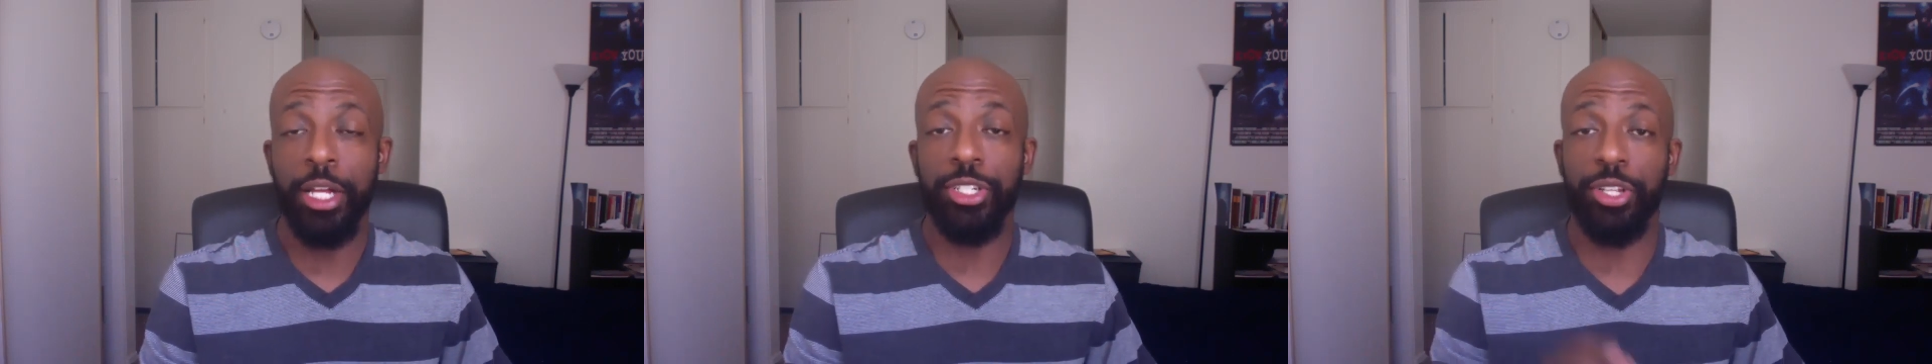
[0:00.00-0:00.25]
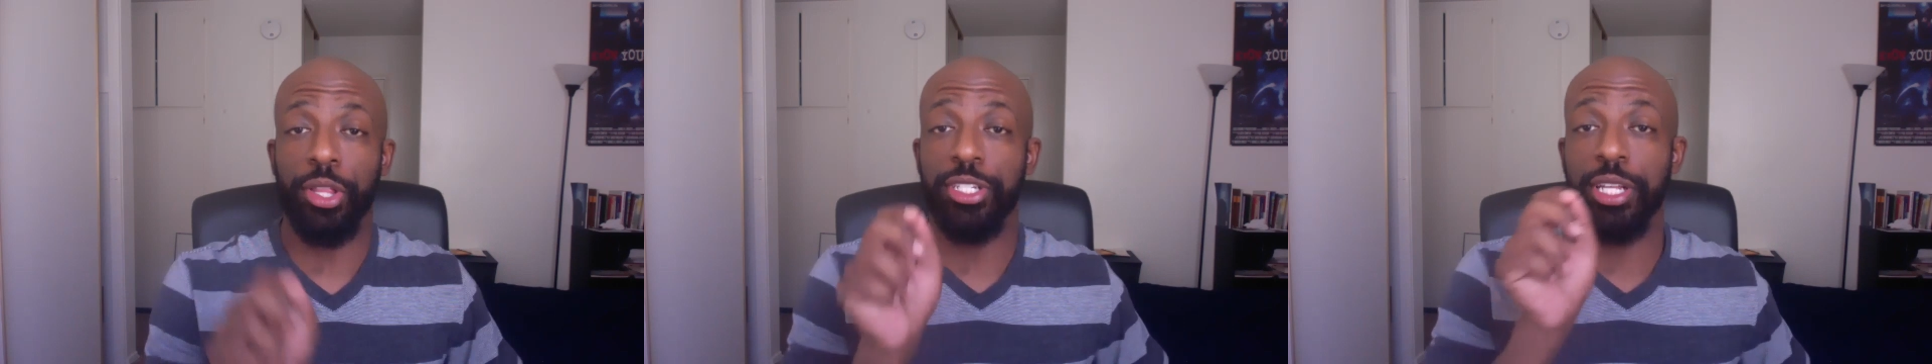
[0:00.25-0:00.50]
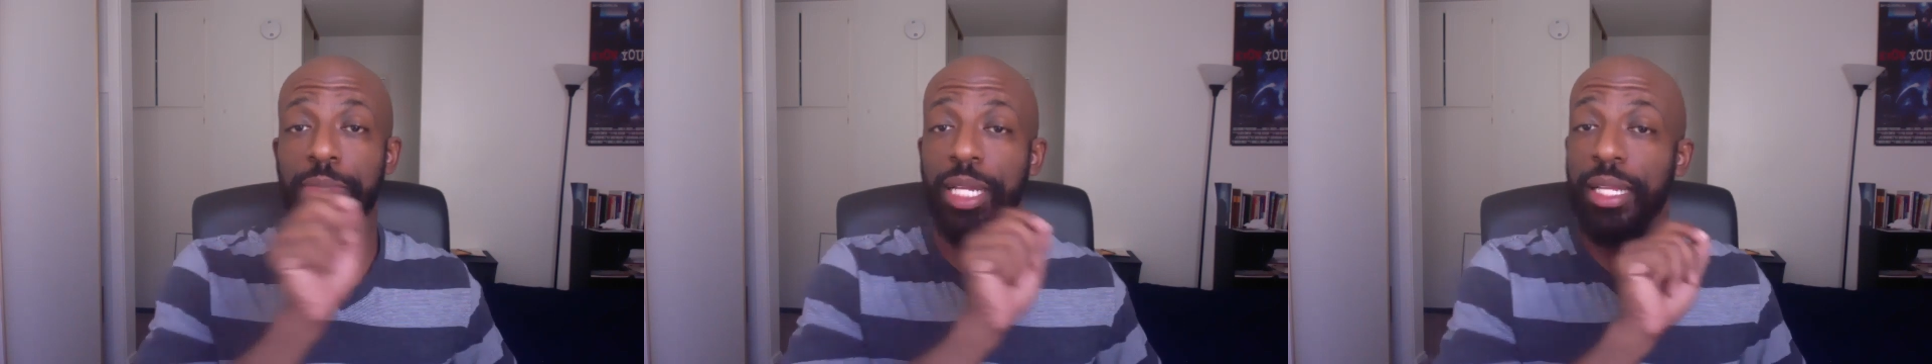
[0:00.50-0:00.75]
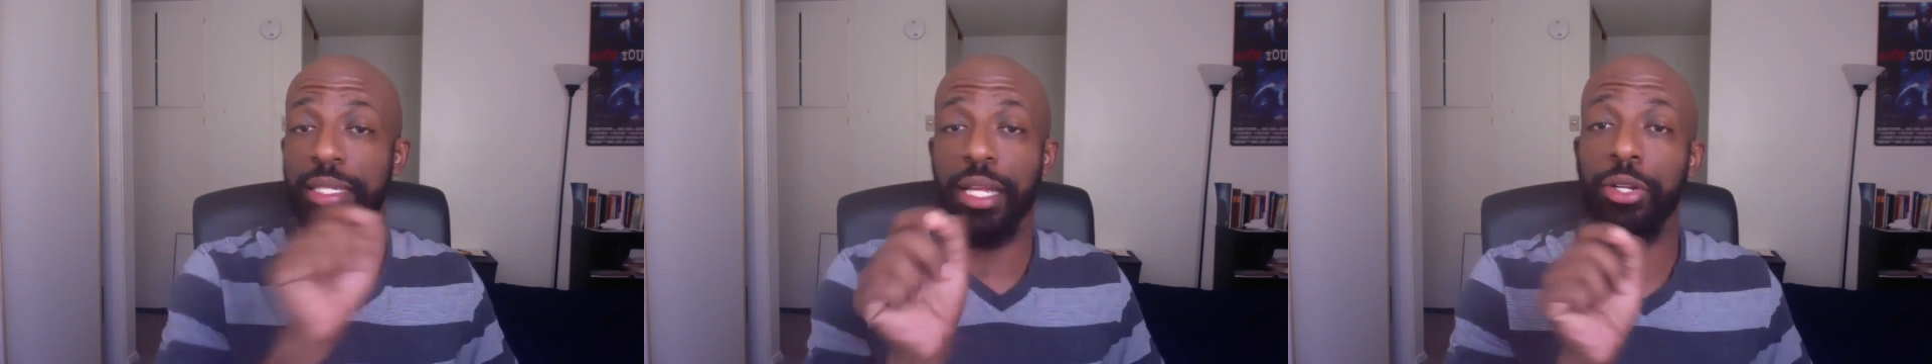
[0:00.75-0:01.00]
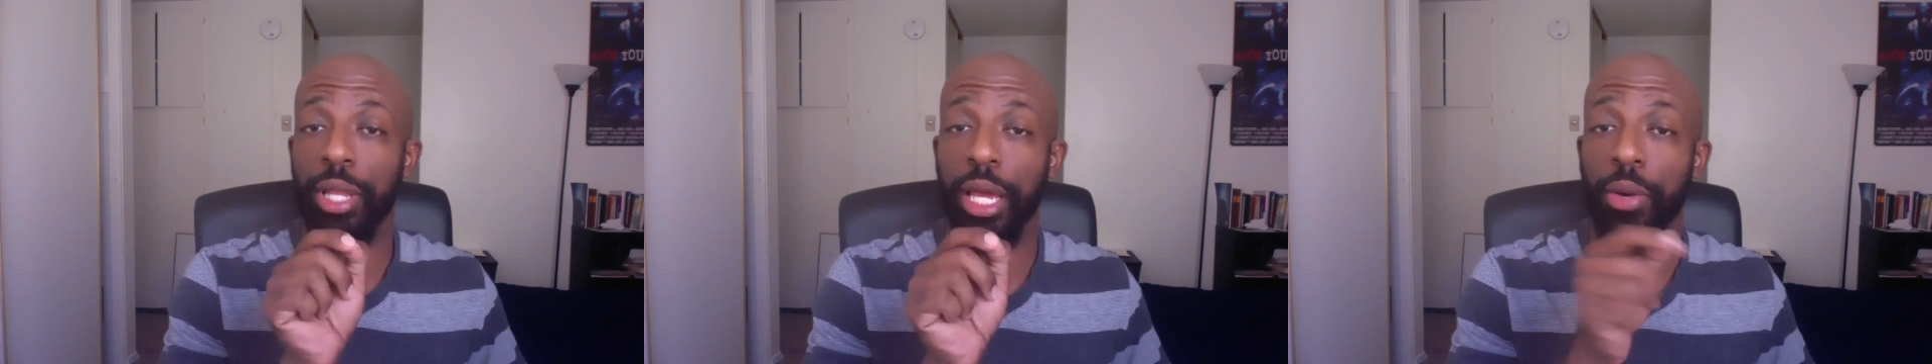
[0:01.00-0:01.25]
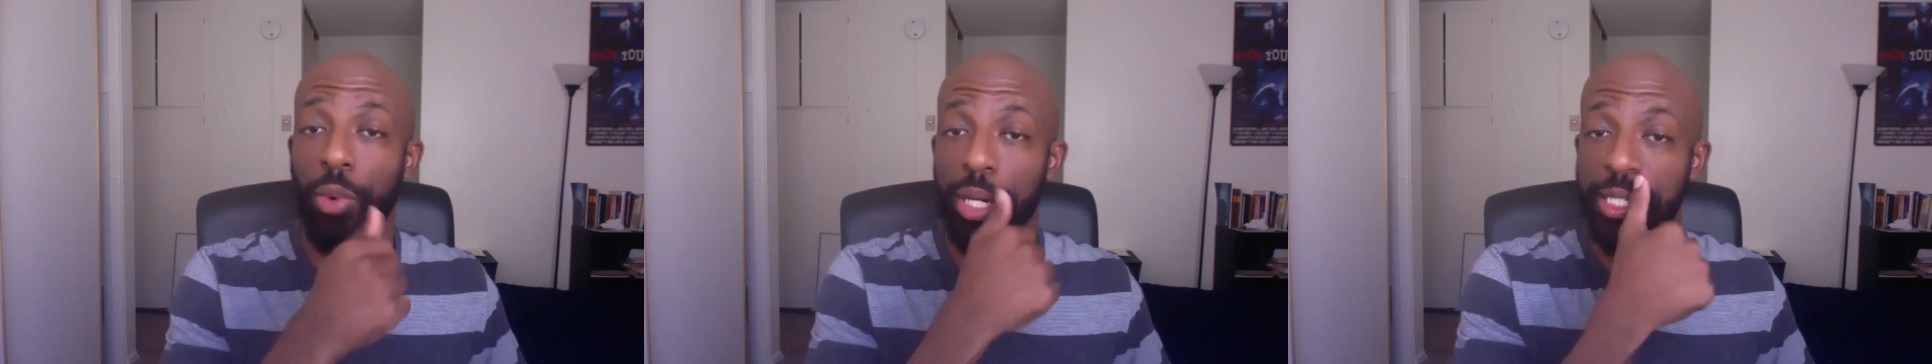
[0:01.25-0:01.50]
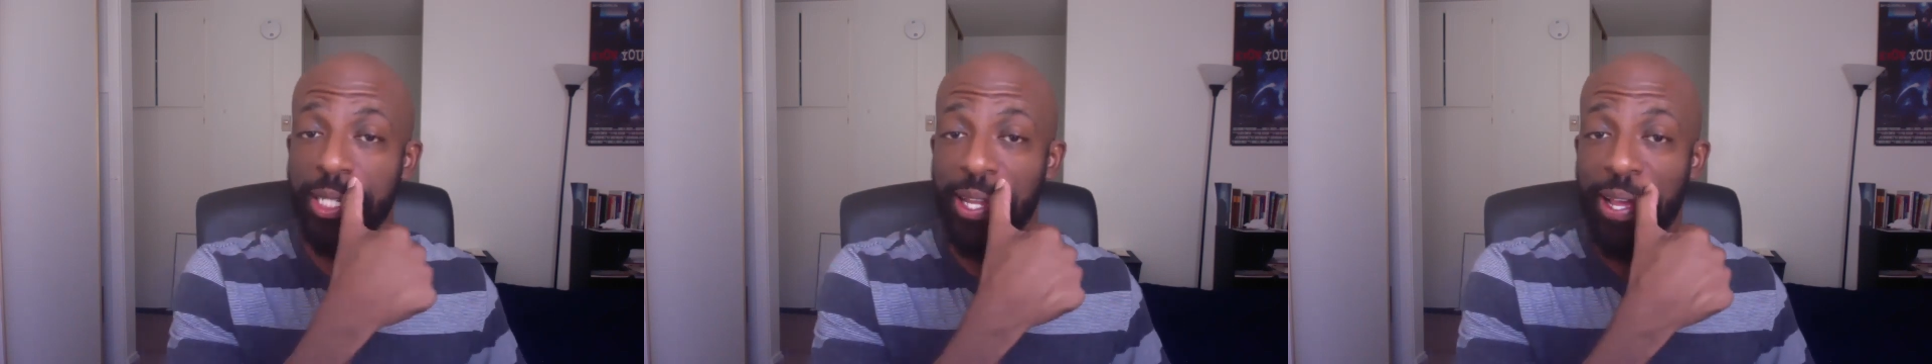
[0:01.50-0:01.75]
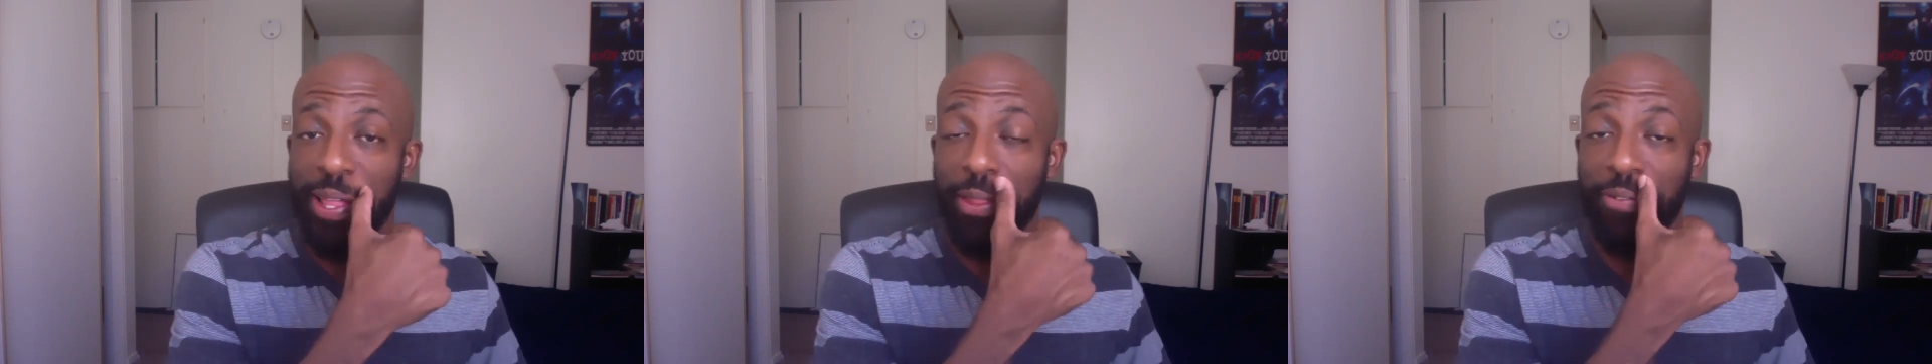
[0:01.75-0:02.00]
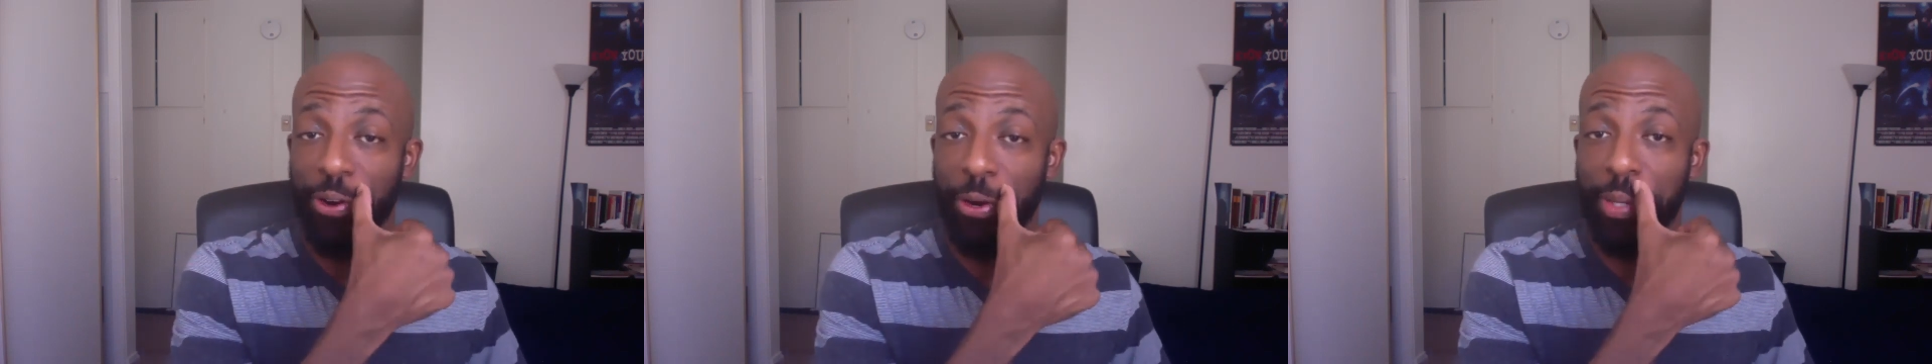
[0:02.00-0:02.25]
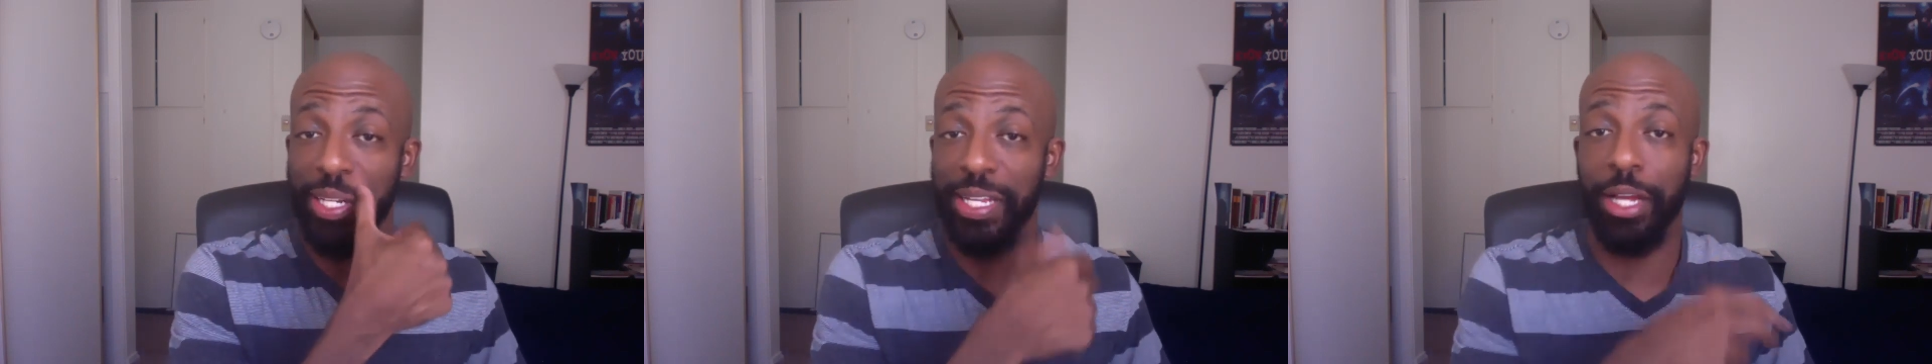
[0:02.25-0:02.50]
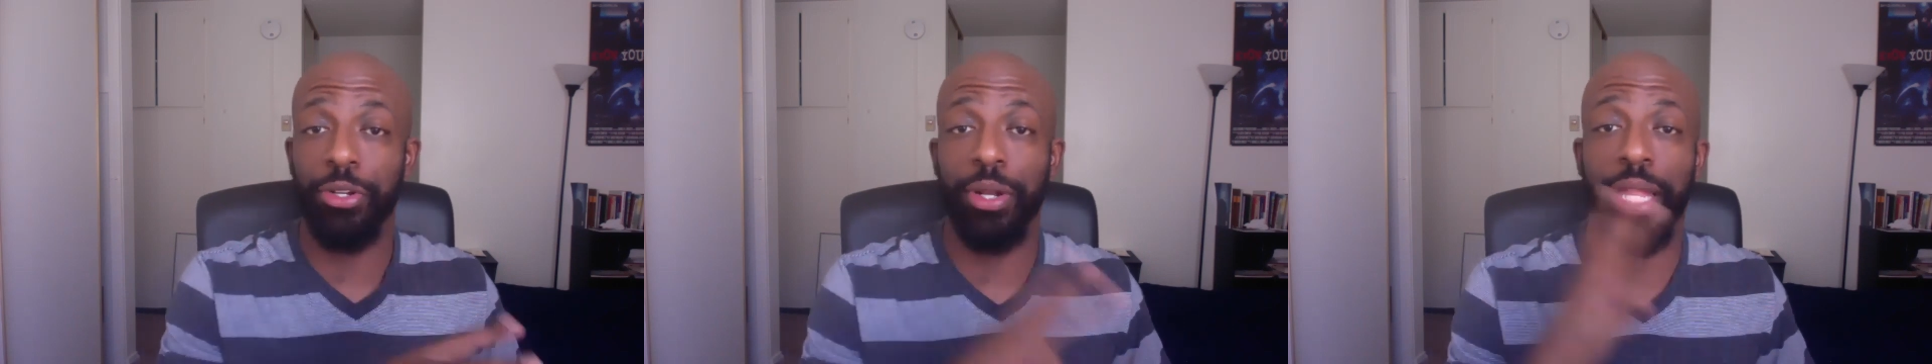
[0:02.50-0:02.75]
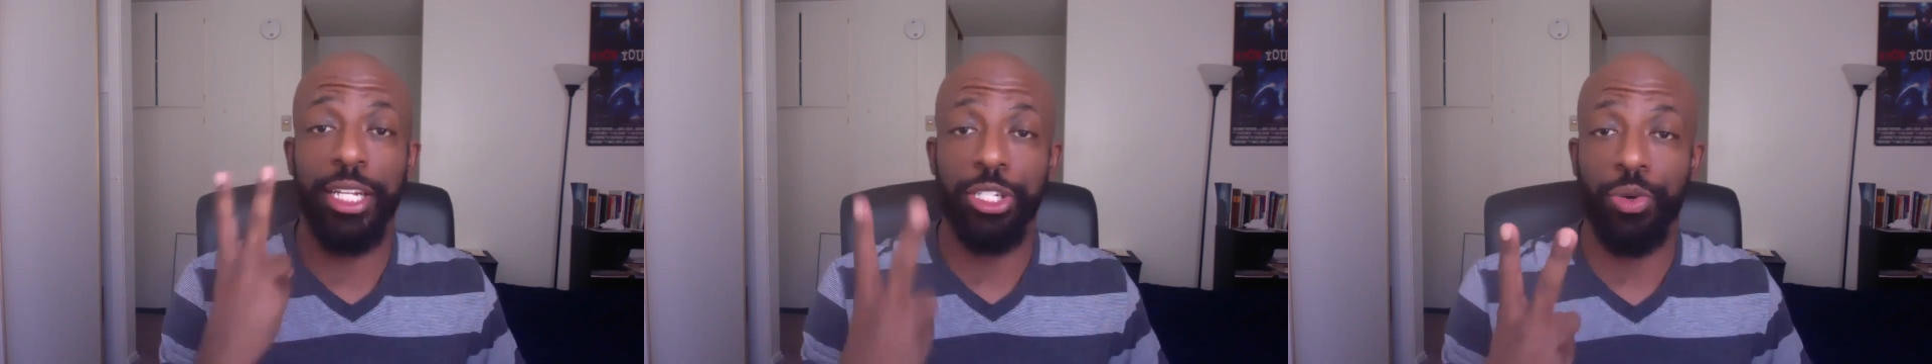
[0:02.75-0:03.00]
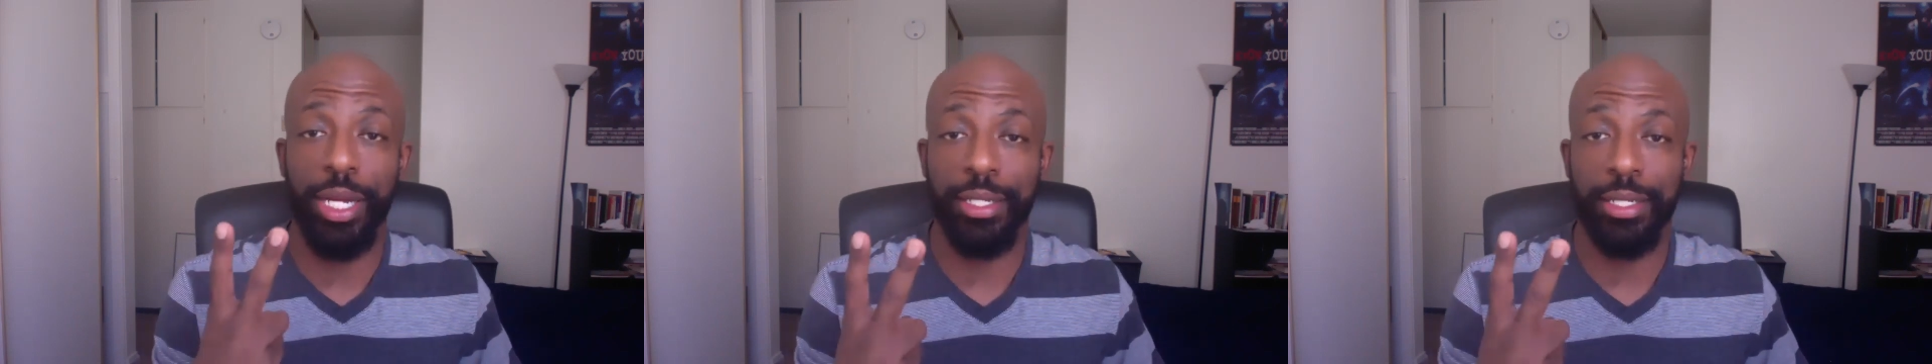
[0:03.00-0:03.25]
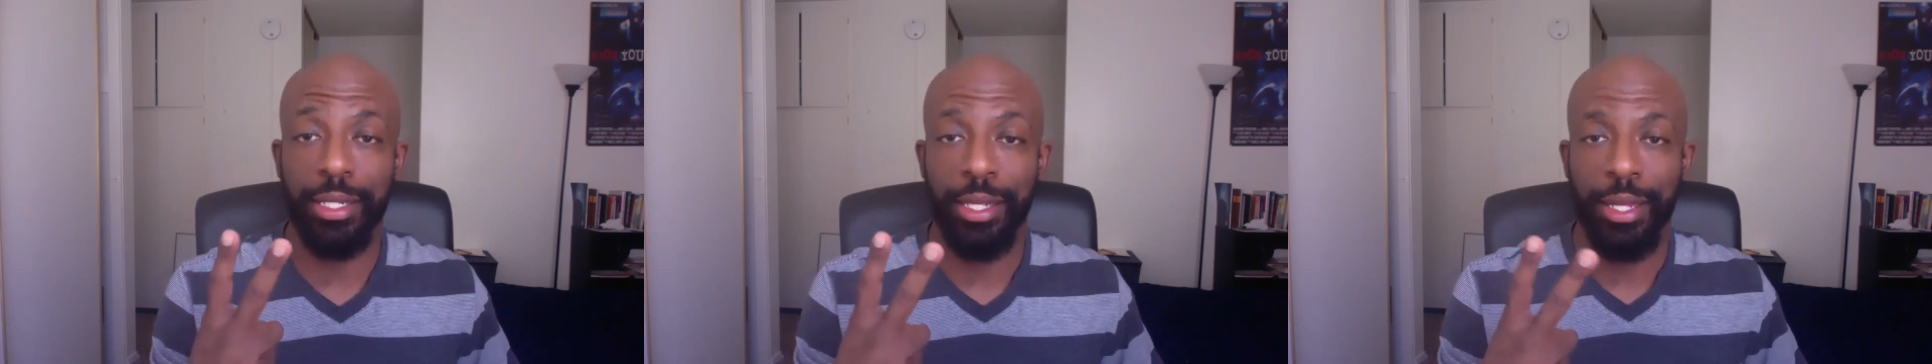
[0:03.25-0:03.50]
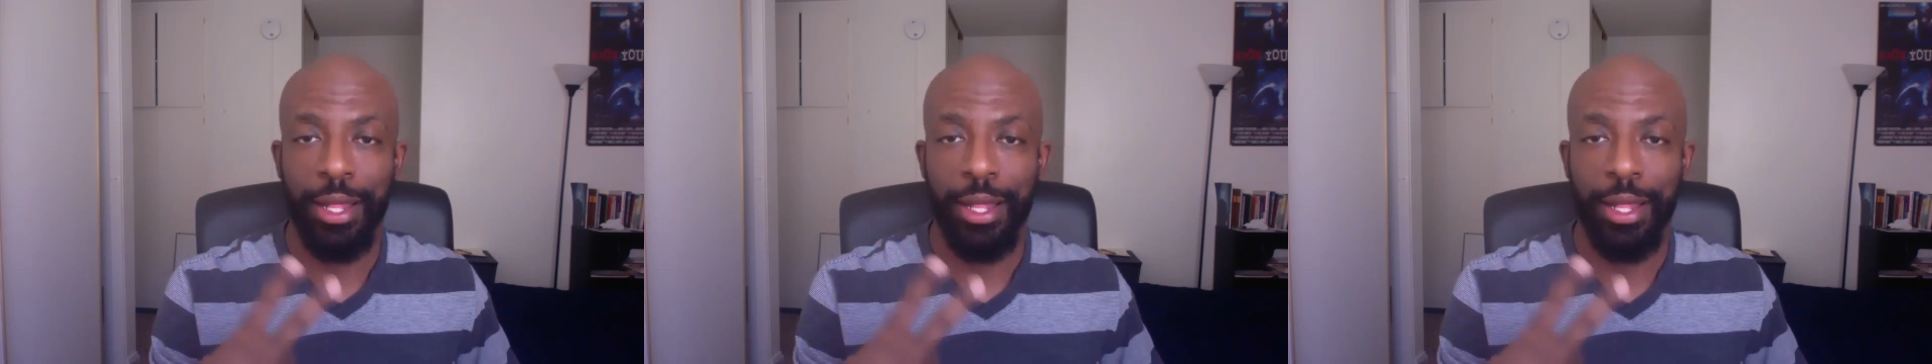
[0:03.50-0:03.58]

So the subject gets underlined once. The verb gets underlined twice.